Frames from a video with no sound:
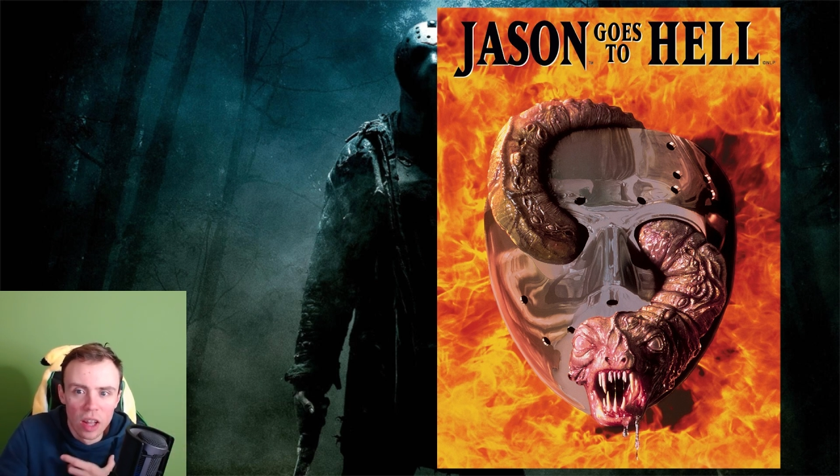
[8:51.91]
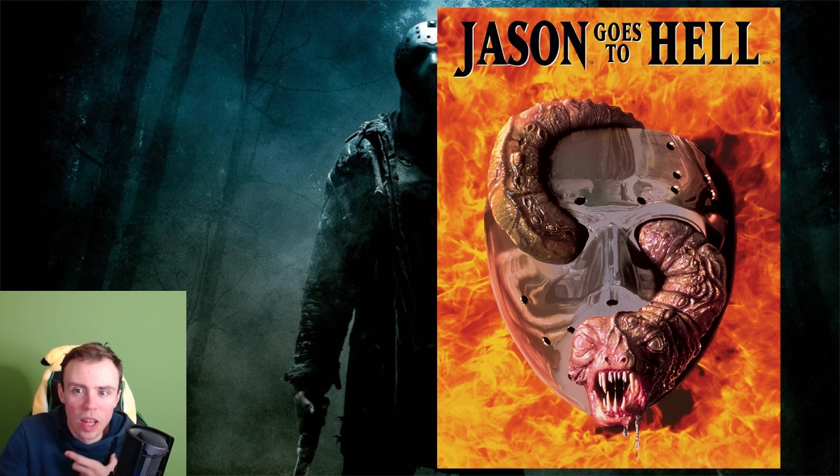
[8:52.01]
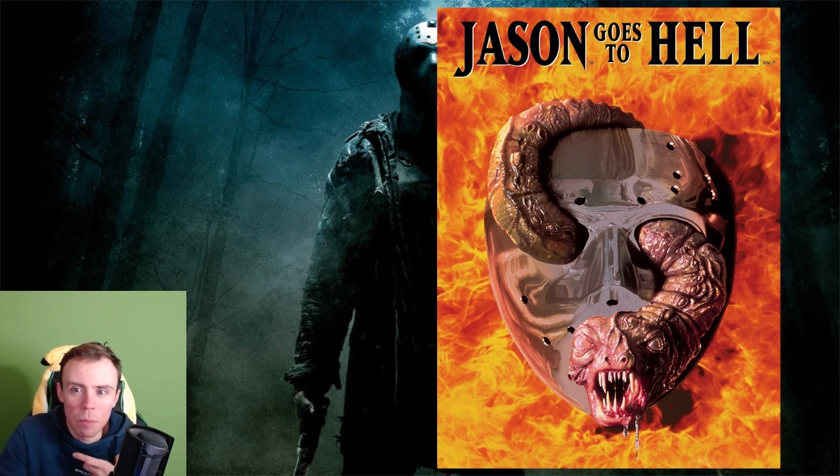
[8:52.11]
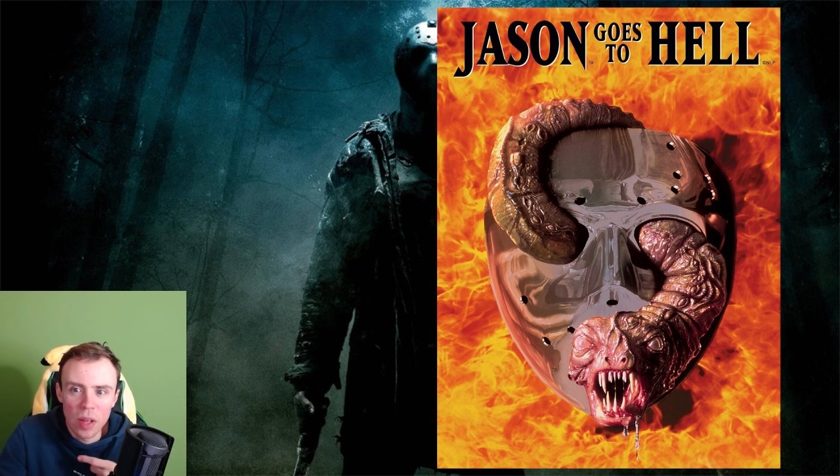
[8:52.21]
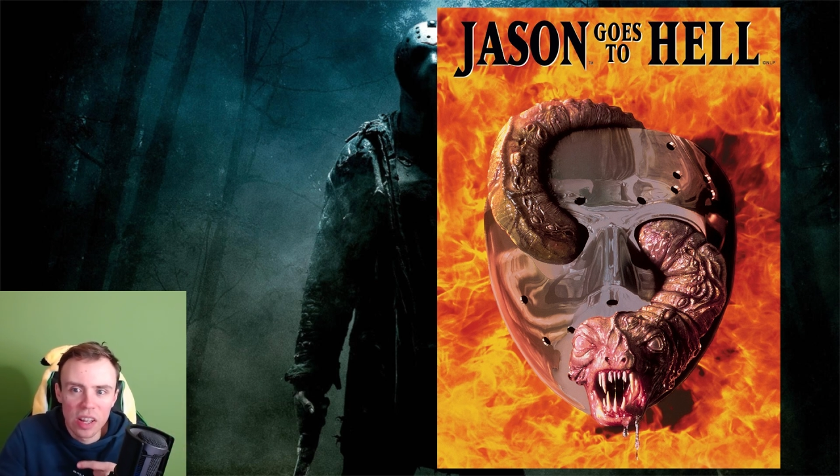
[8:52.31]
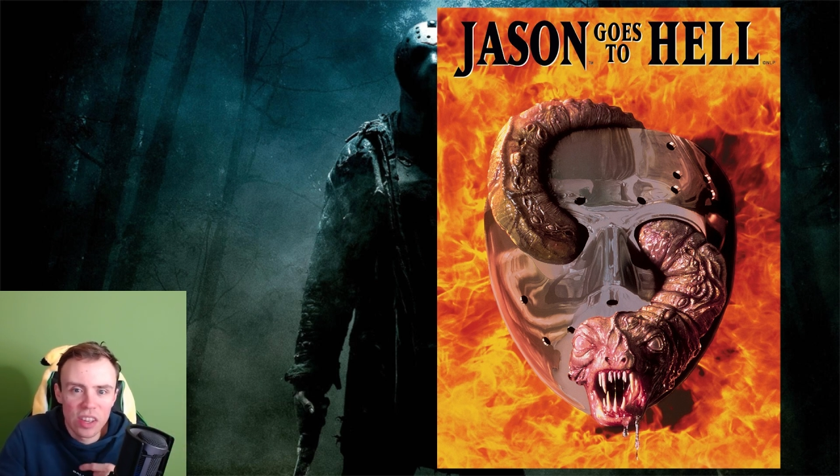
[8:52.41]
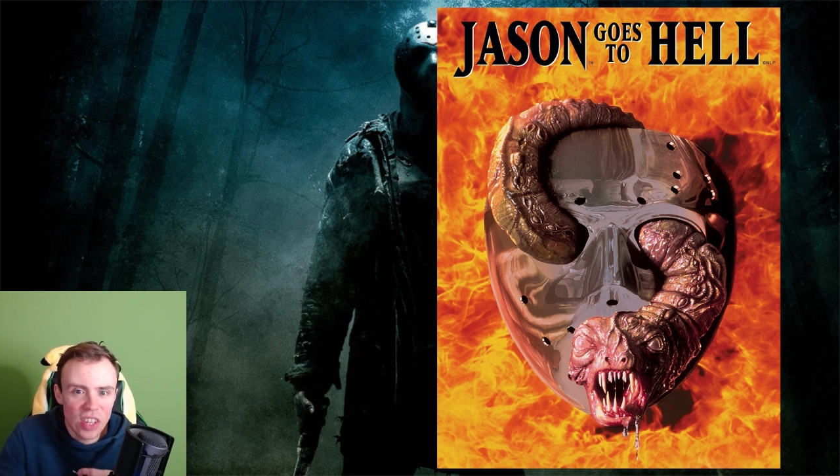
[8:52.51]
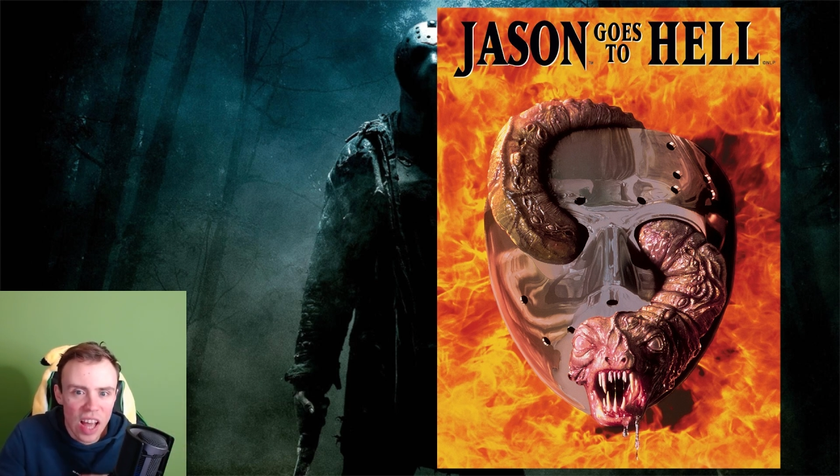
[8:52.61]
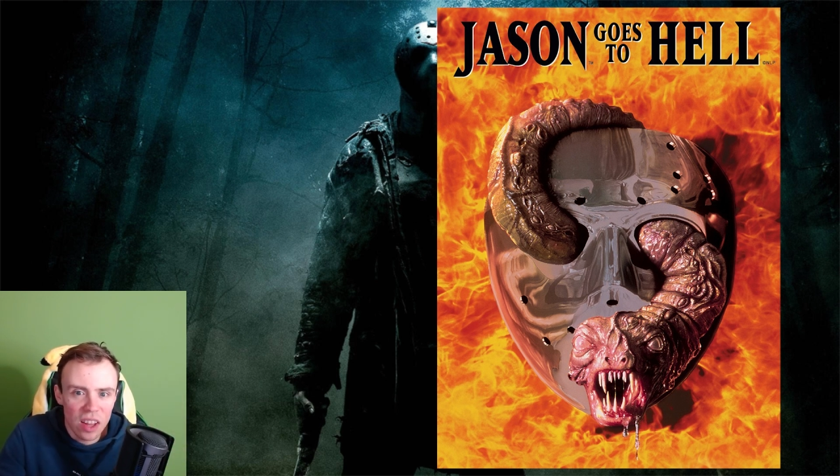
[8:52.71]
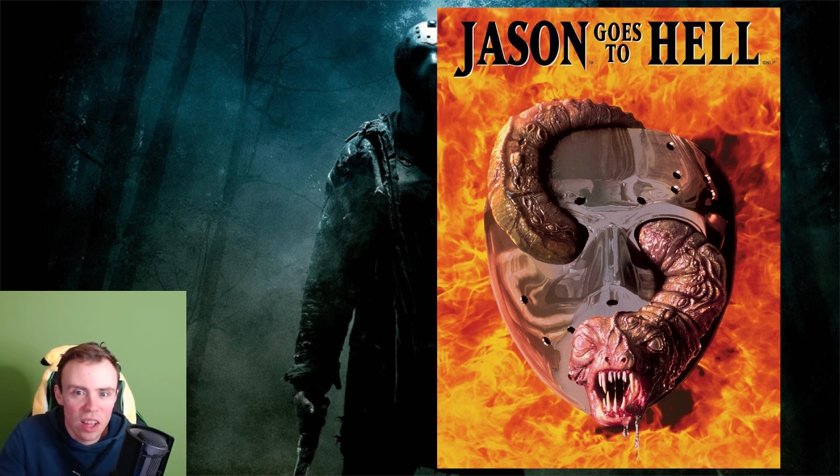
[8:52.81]
That being
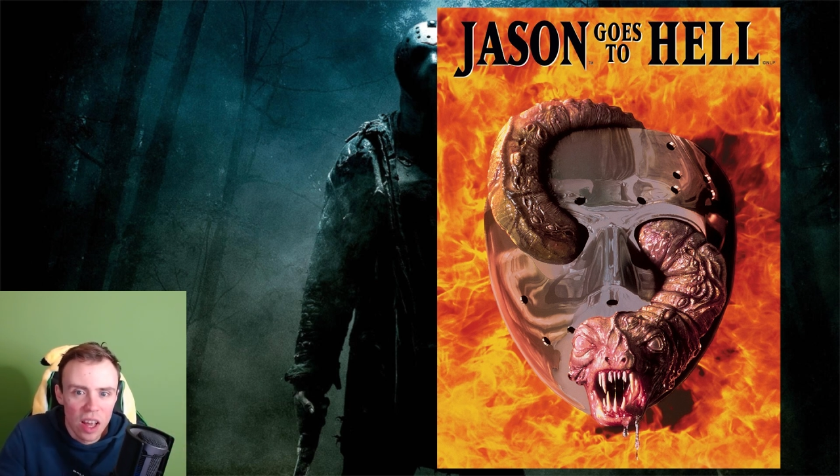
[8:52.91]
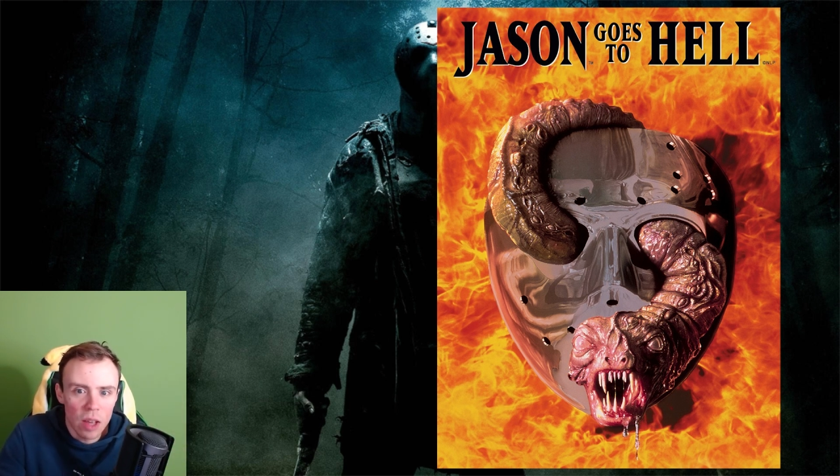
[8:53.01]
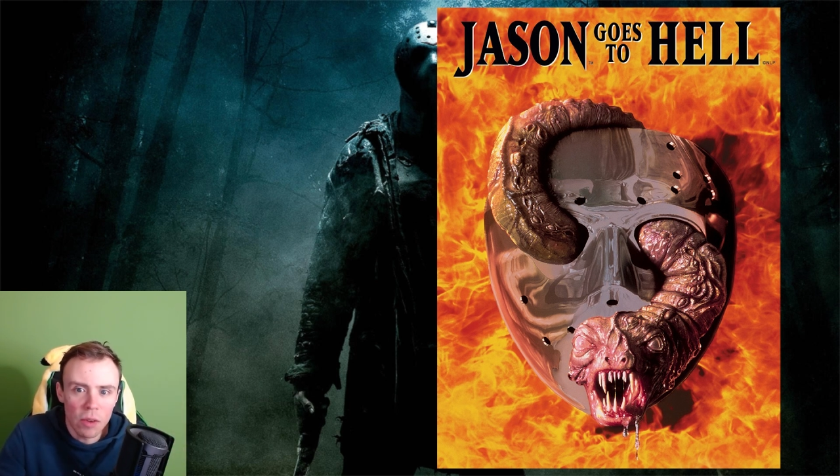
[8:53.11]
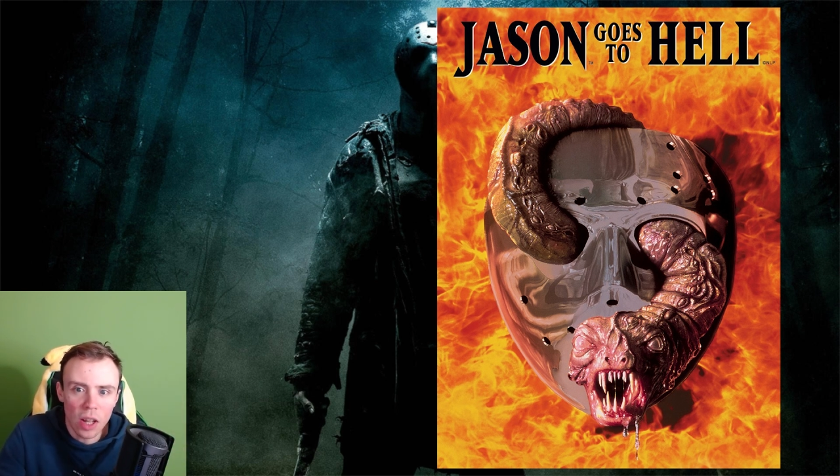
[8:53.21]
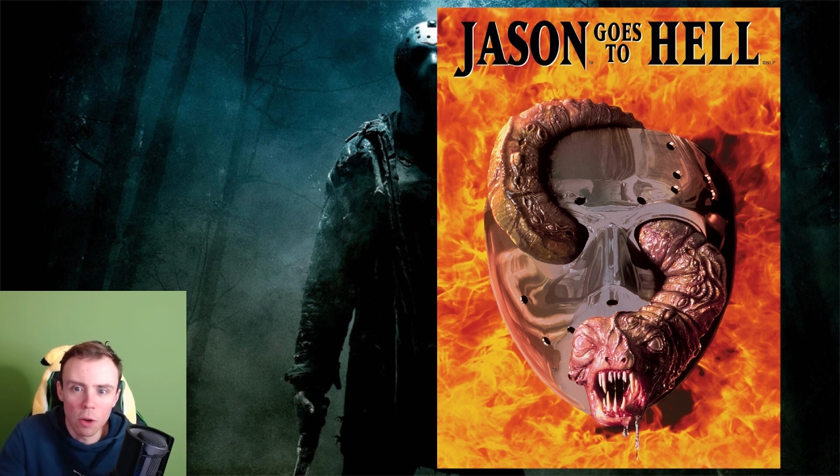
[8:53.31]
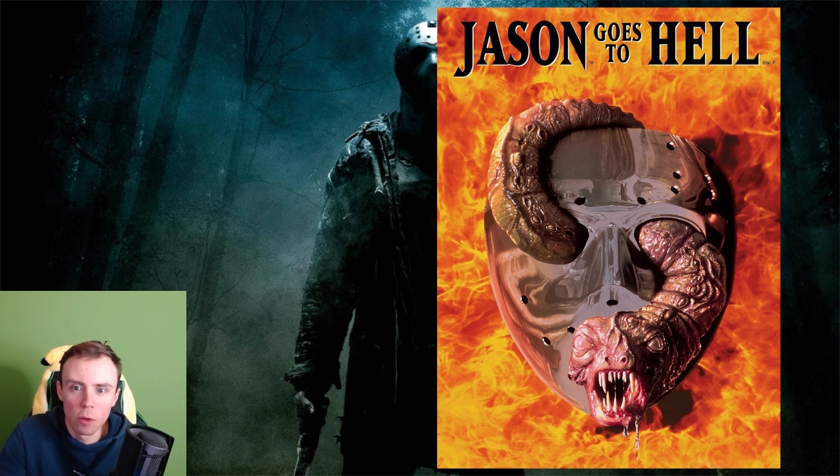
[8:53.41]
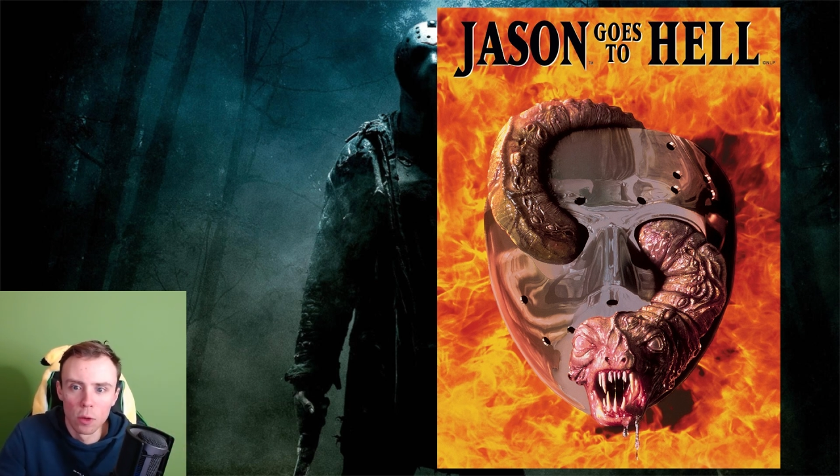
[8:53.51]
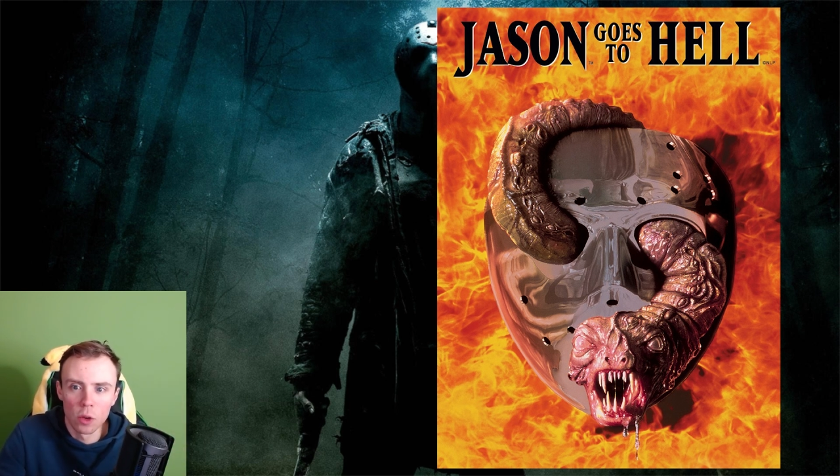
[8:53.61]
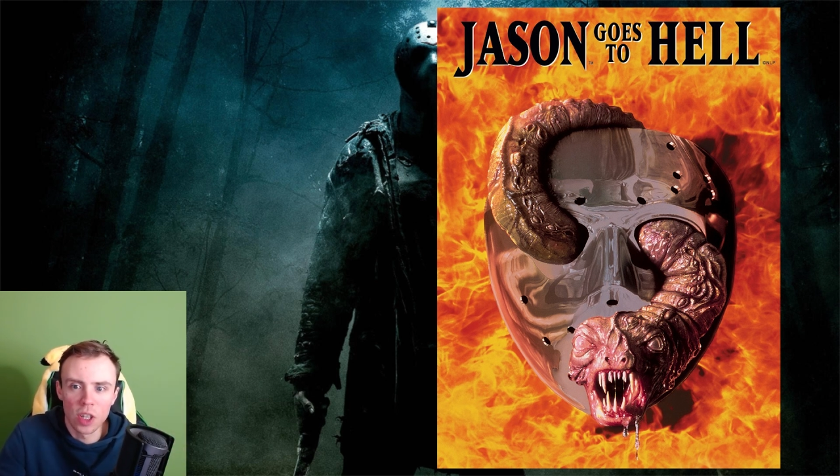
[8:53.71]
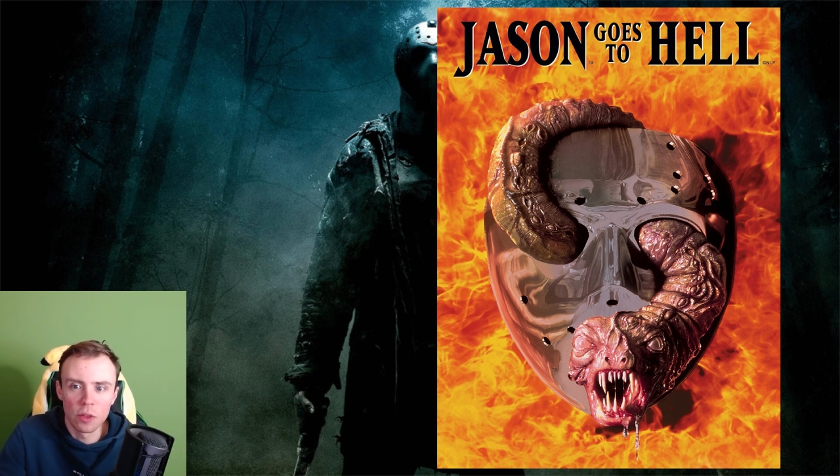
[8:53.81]
said, if you can
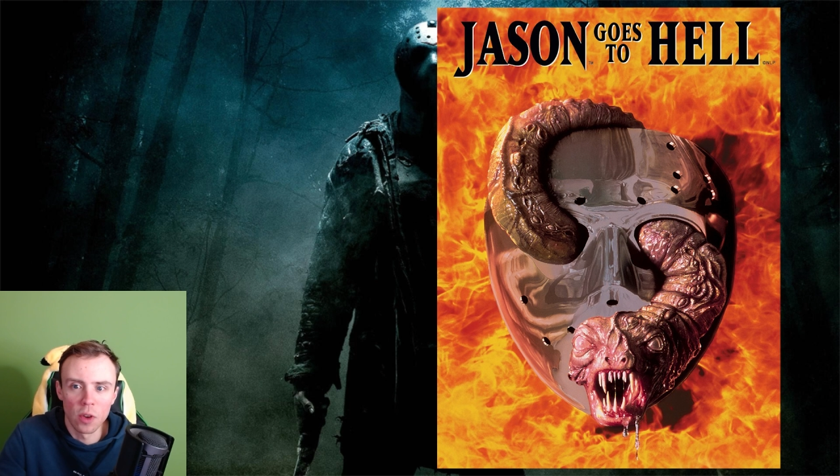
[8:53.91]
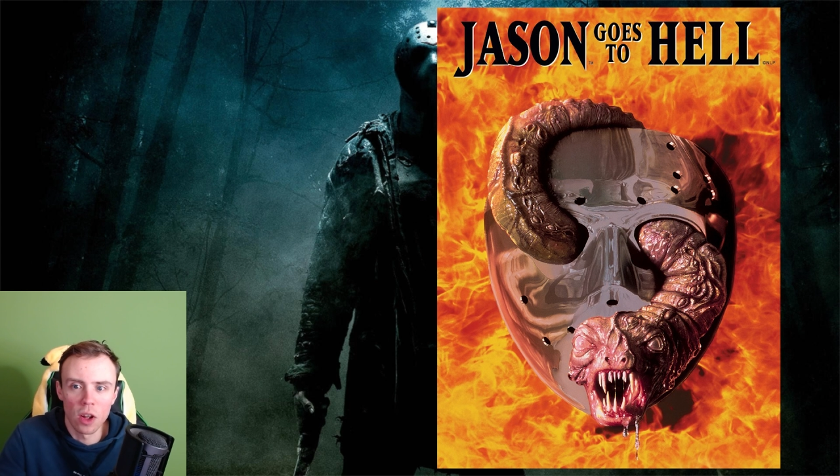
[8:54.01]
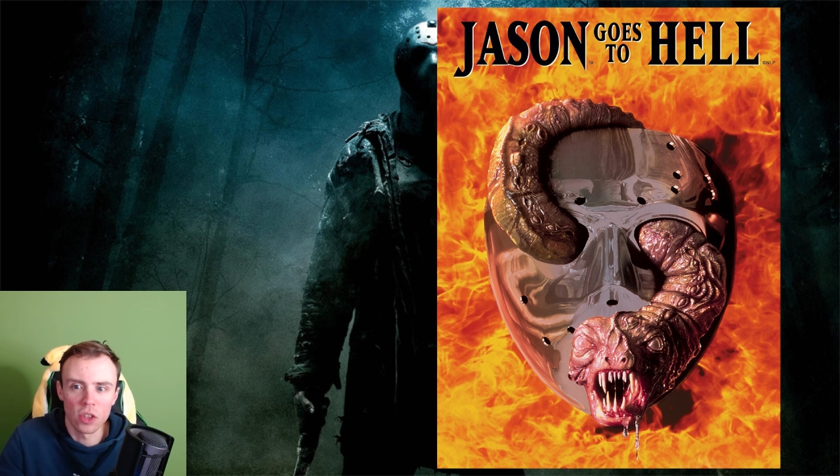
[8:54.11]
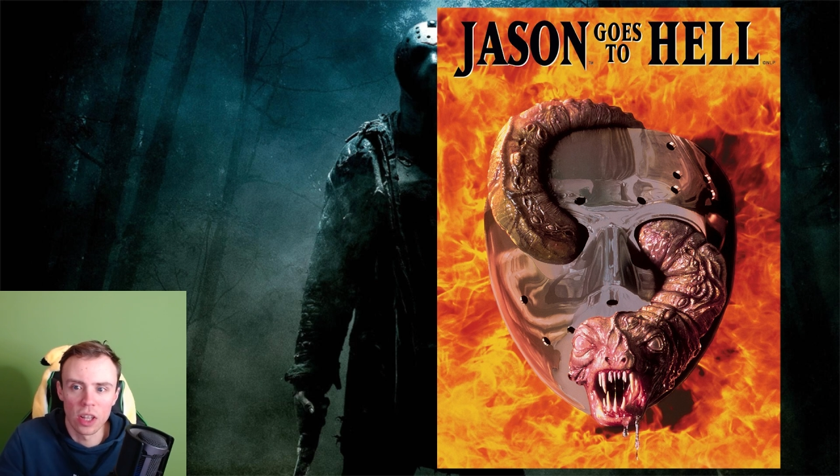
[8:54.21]
overlook these faults